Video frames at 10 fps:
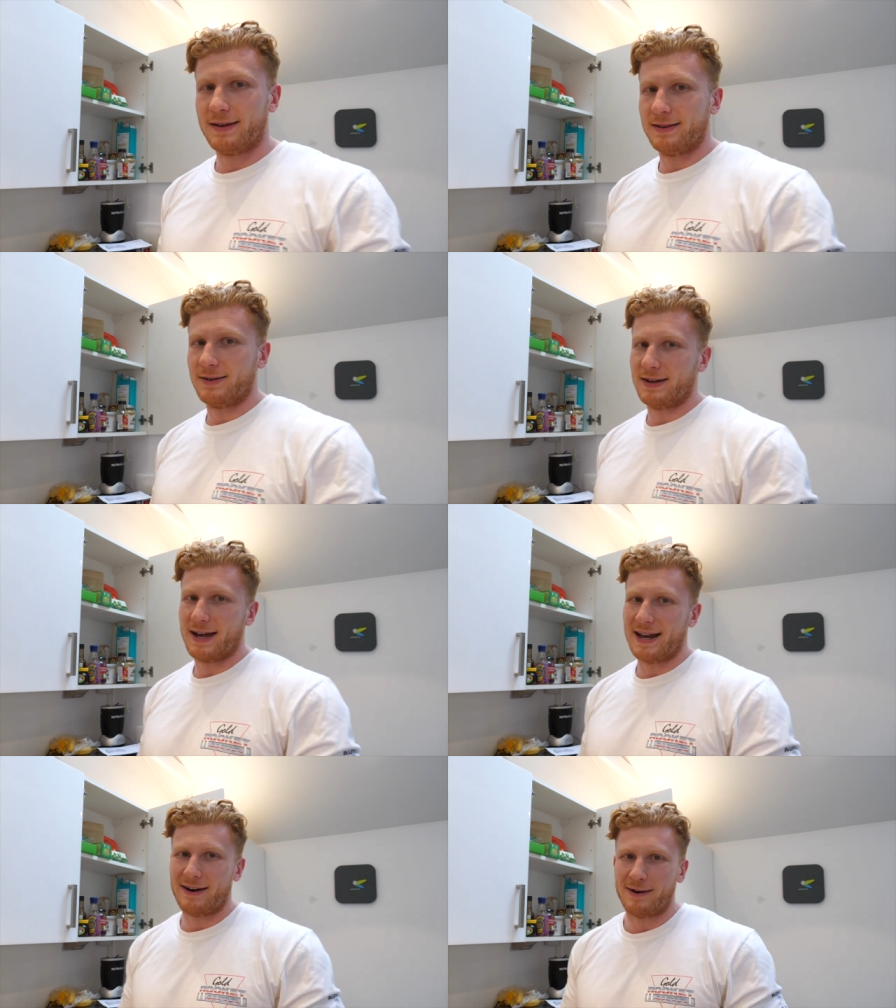and gonna
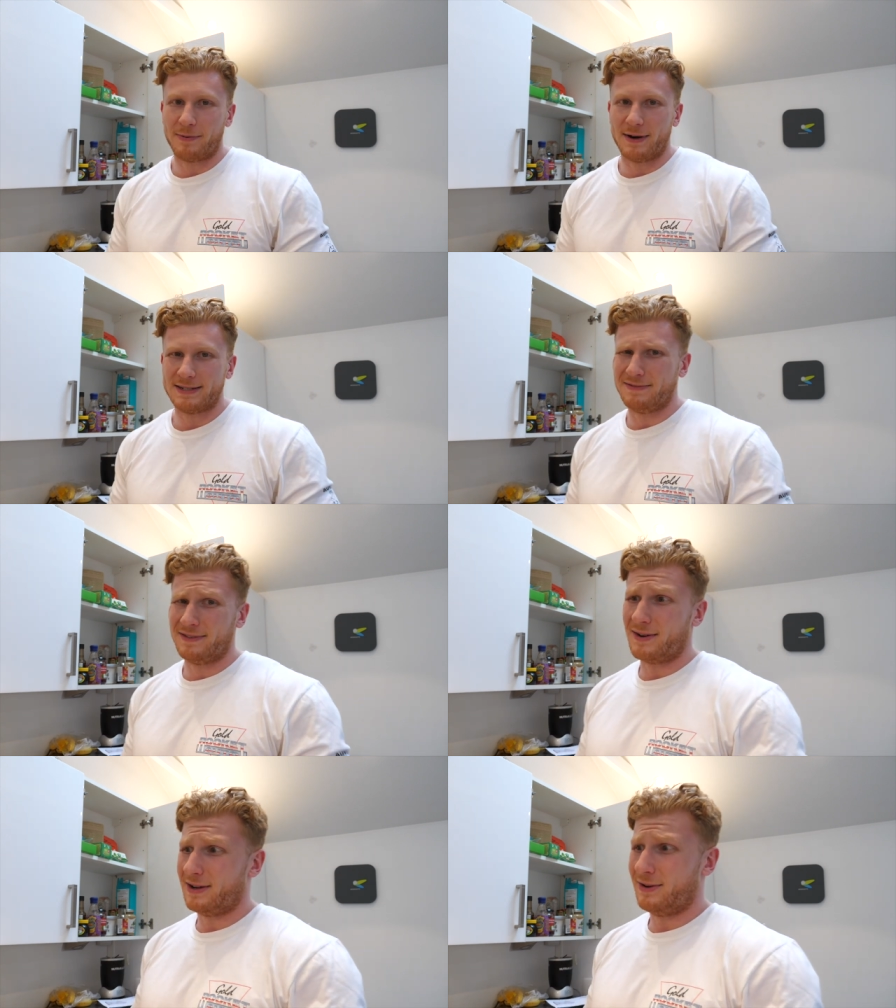get an AeroPress
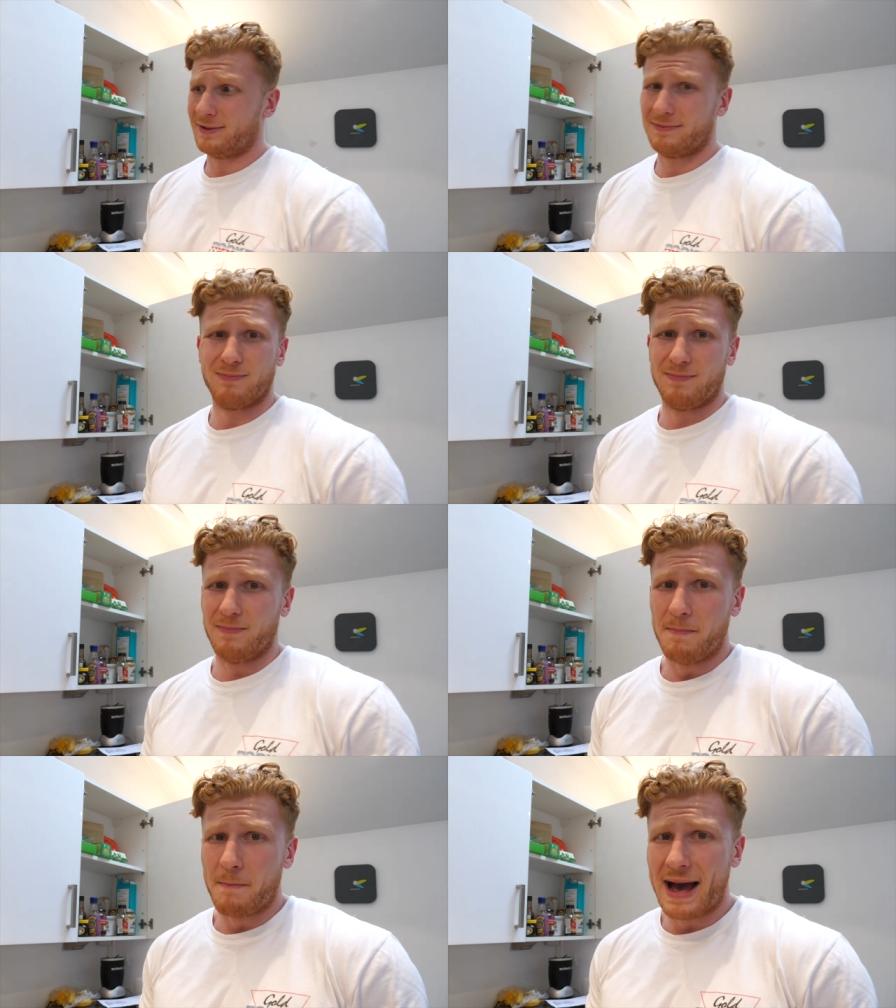even though it looks
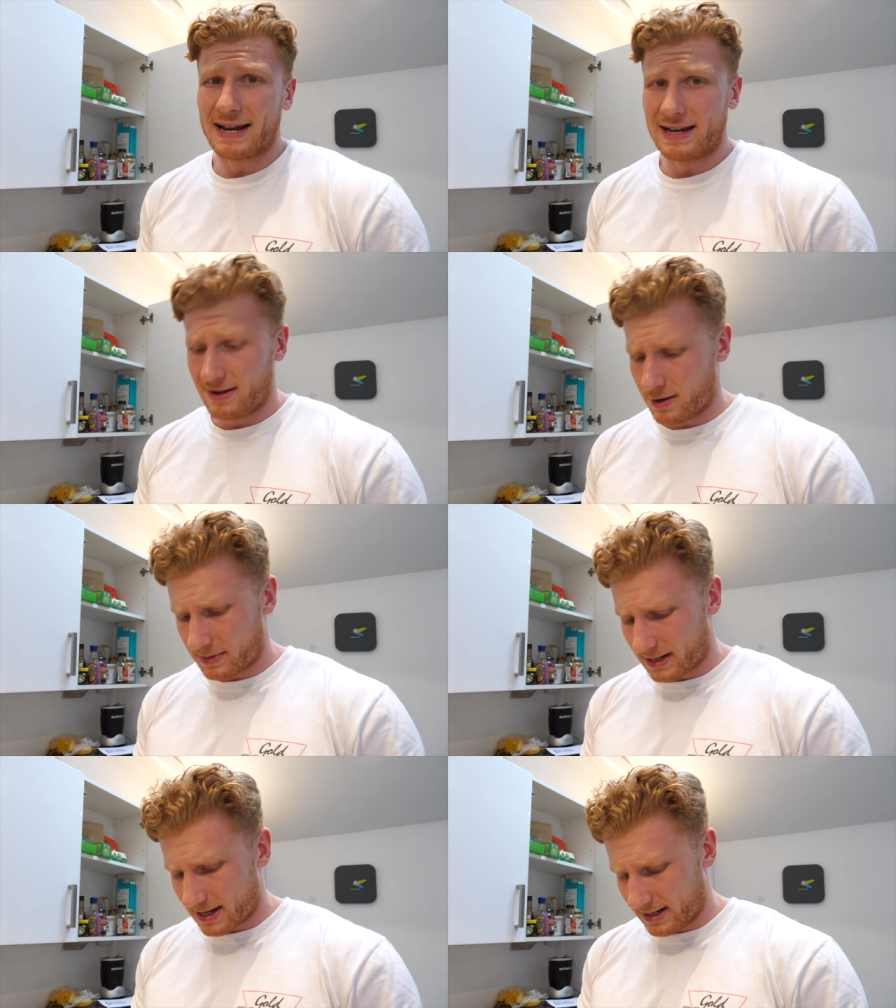madly
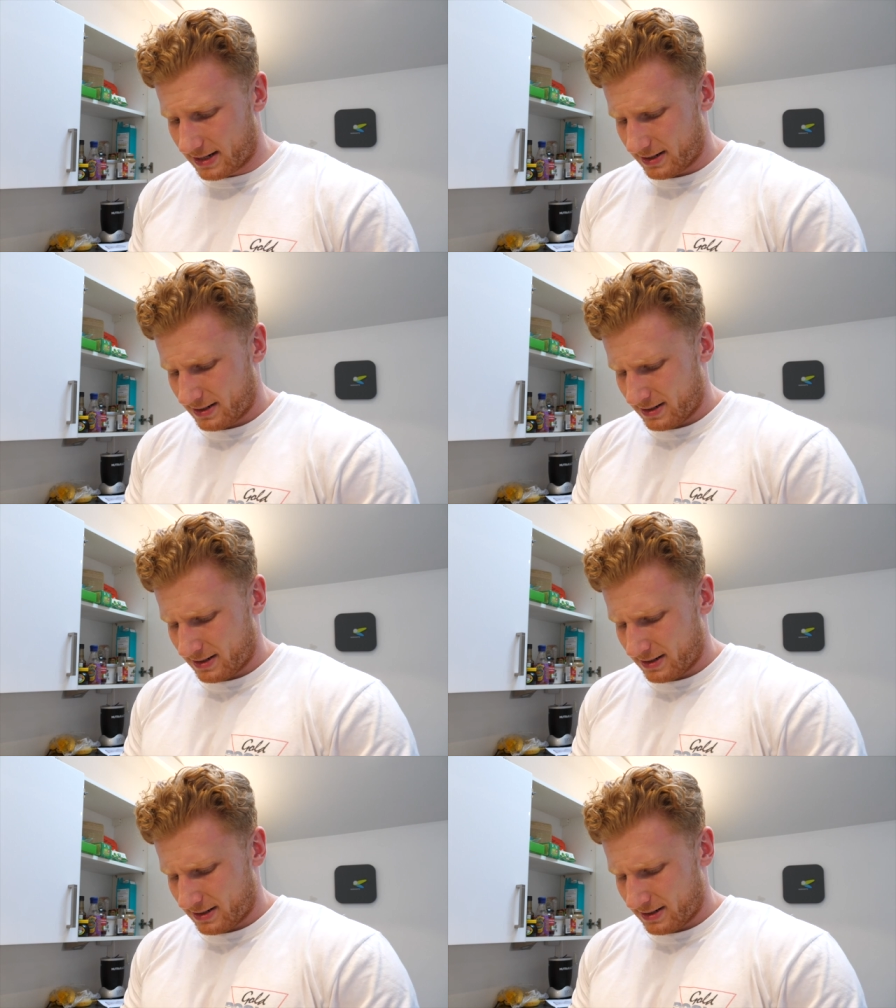complicated.